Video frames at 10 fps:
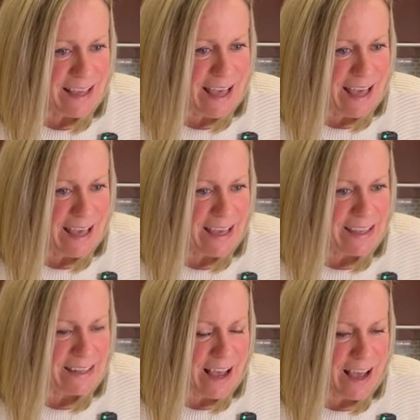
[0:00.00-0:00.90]

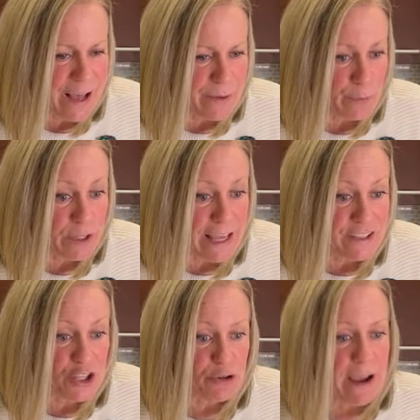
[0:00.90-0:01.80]
And would like
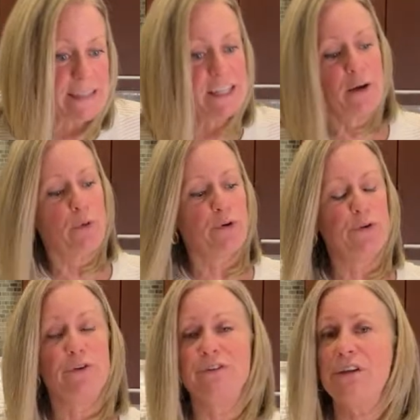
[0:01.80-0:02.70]
to try Singapore
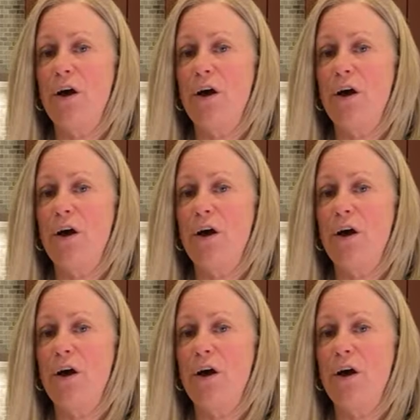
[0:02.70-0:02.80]
noodles.